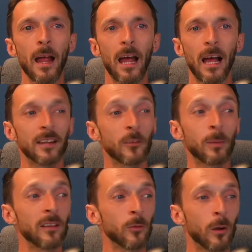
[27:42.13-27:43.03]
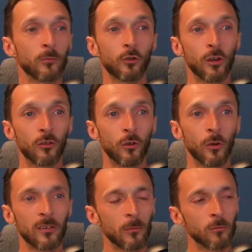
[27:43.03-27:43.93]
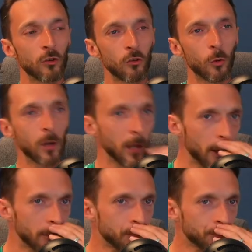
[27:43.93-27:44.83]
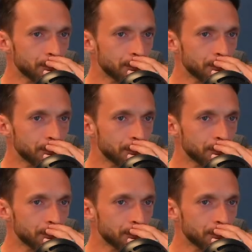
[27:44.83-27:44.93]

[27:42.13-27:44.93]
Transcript: And that's basically what I'm just going to do. Is I'm just going to...